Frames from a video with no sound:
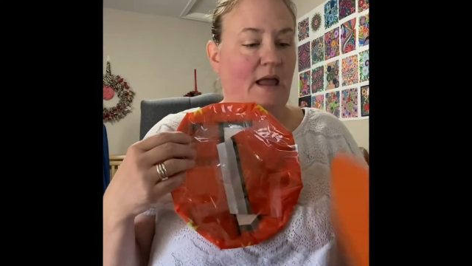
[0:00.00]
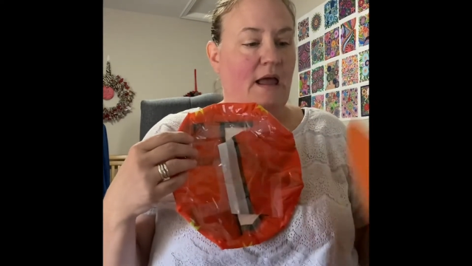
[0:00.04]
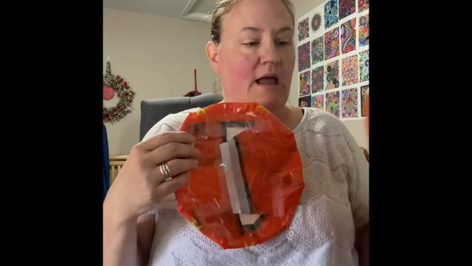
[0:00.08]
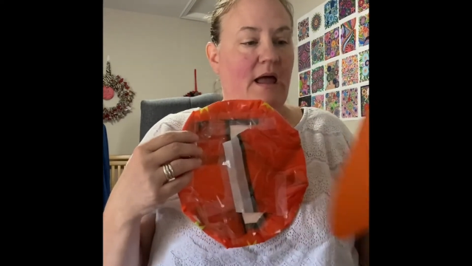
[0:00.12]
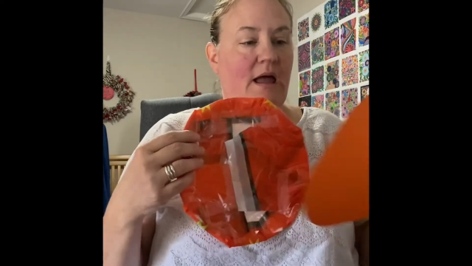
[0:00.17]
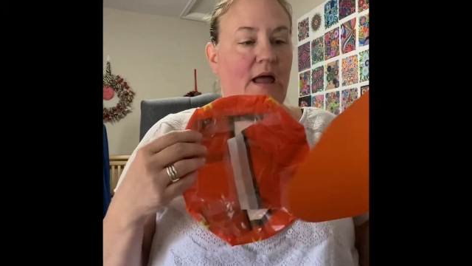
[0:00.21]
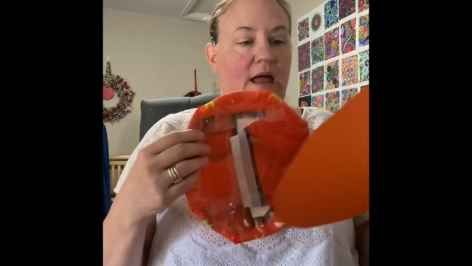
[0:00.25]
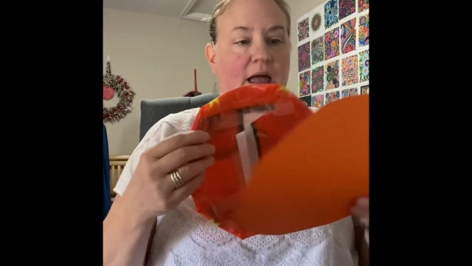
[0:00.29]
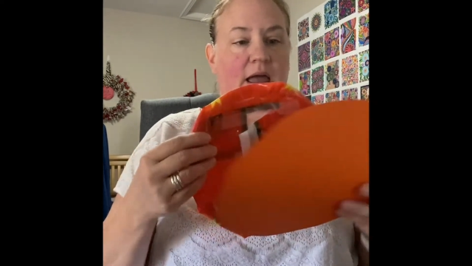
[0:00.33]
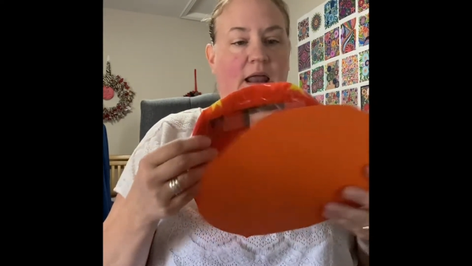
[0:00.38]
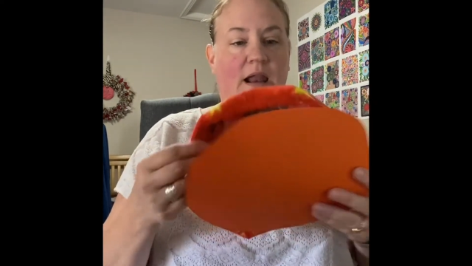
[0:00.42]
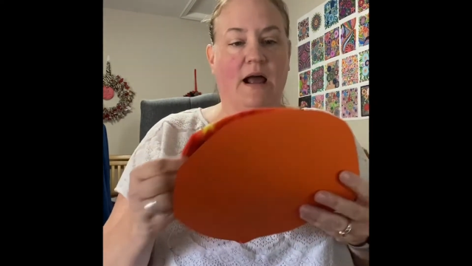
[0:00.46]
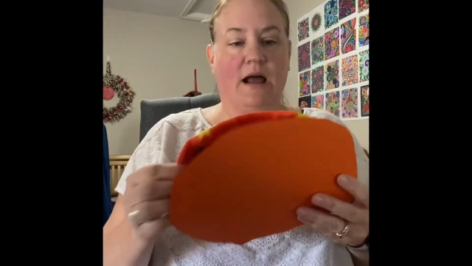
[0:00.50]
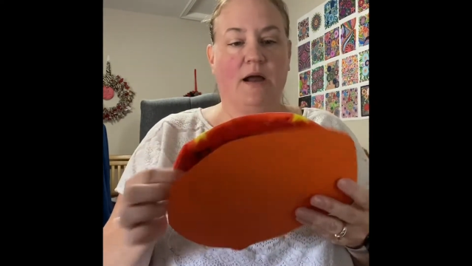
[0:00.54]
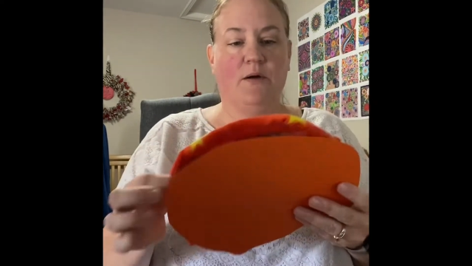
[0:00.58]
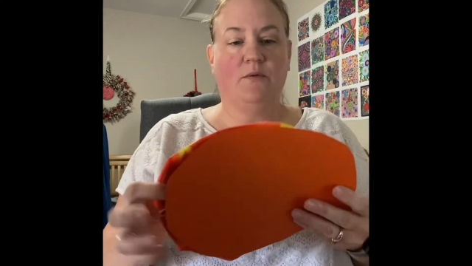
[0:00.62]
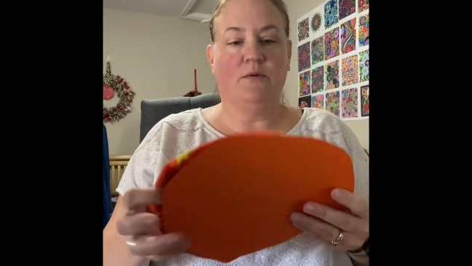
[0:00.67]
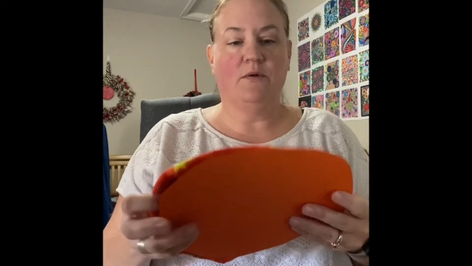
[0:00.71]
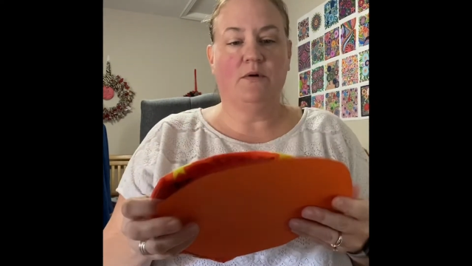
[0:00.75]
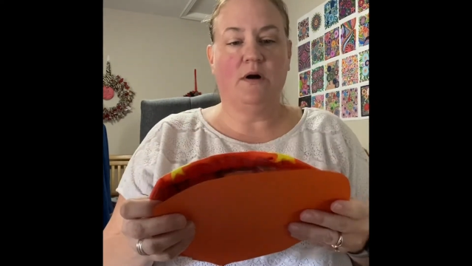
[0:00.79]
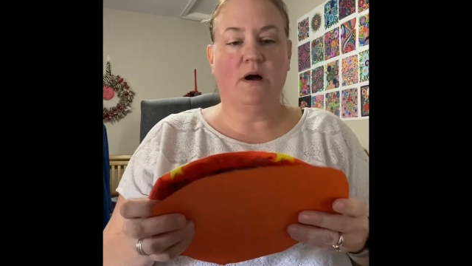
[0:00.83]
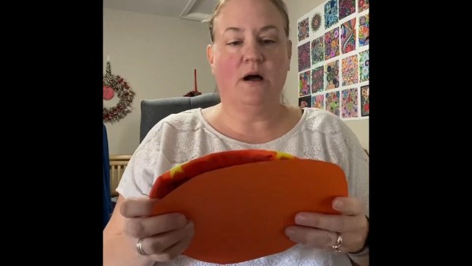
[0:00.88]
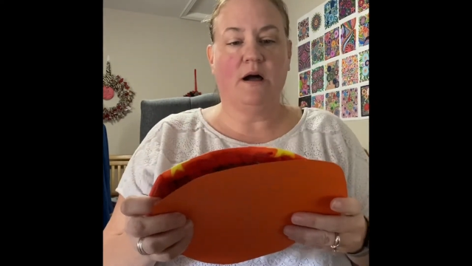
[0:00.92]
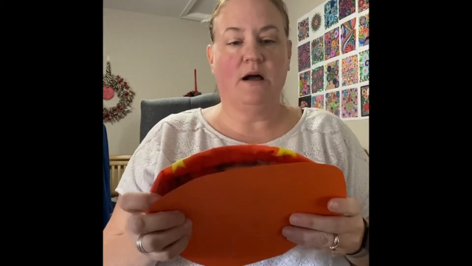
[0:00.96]
And I
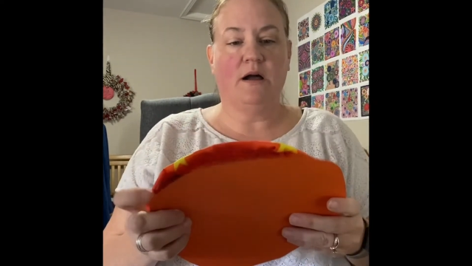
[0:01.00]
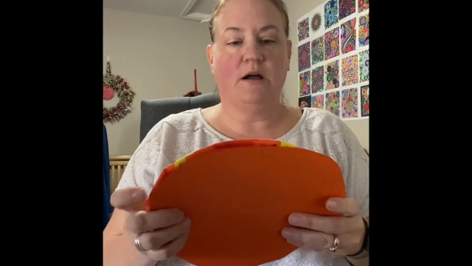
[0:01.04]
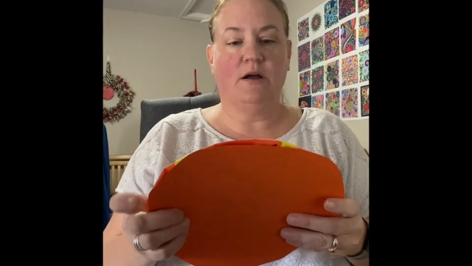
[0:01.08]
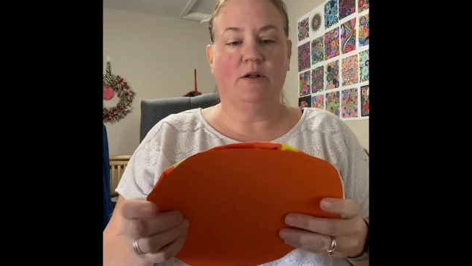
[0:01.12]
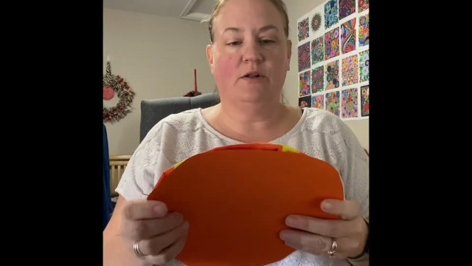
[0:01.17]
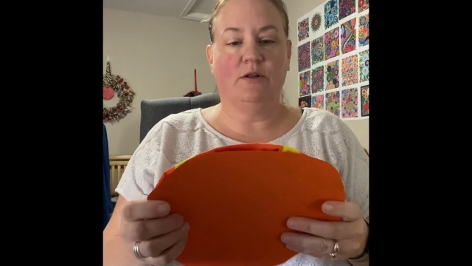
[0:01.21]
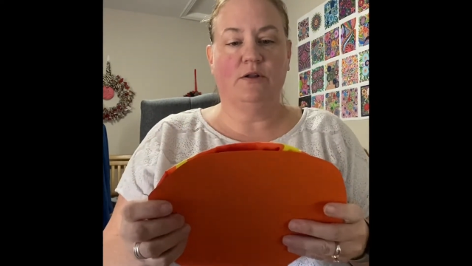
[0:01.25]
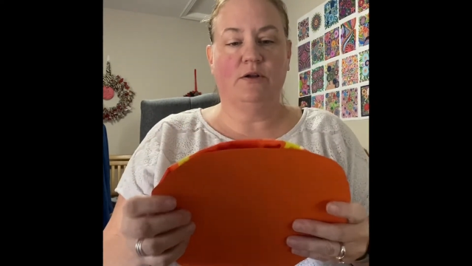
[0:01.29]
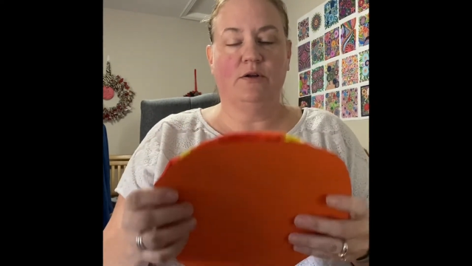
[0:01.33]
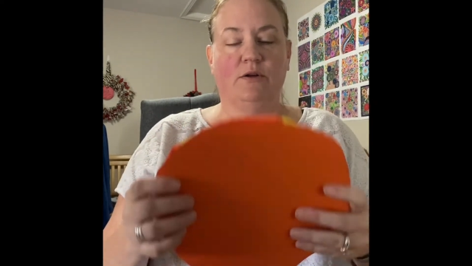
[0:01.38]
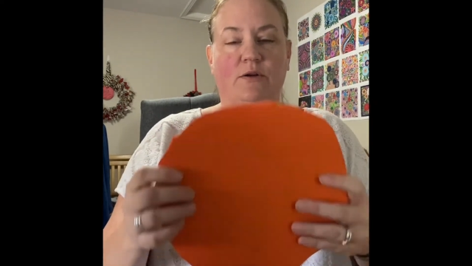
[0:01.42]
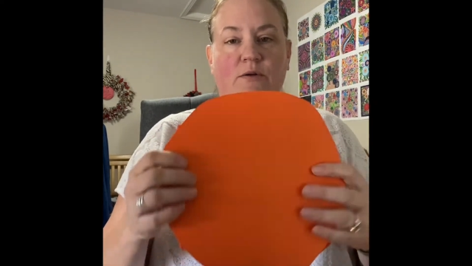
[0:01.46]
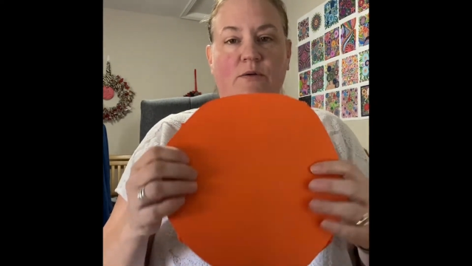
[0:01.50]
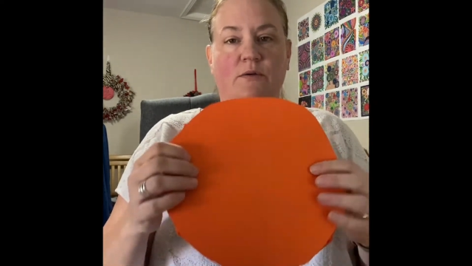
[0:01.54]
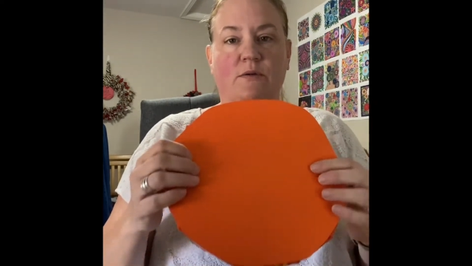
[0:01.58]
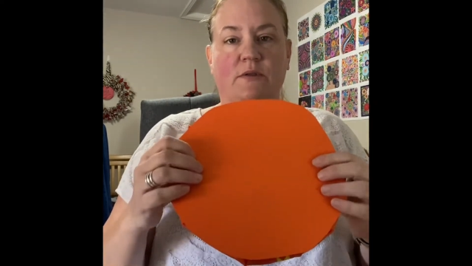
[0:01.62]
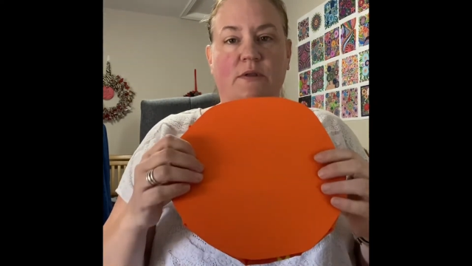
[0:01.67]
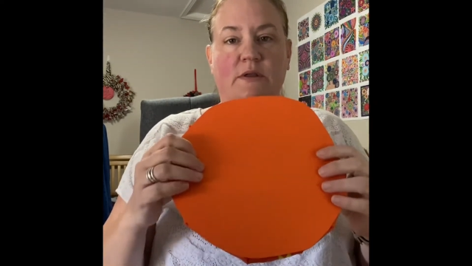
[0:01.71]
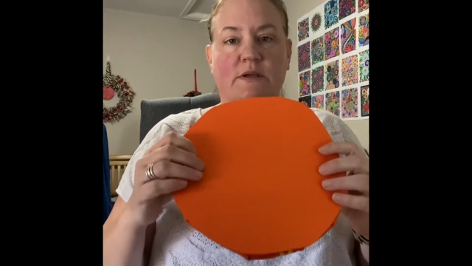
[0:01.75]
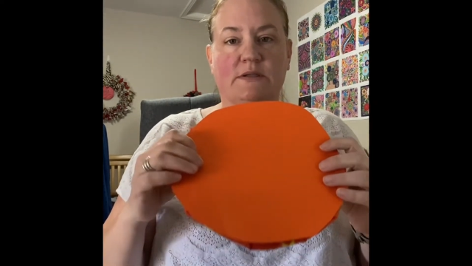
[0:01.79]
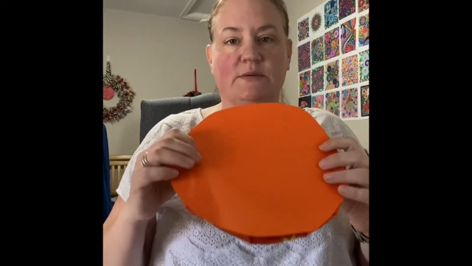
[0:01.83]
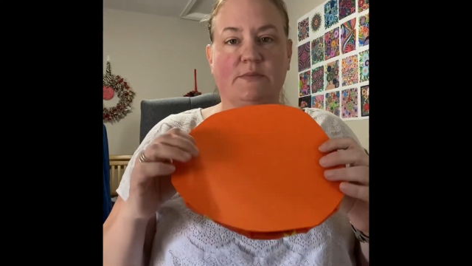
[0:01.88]
will hot glue this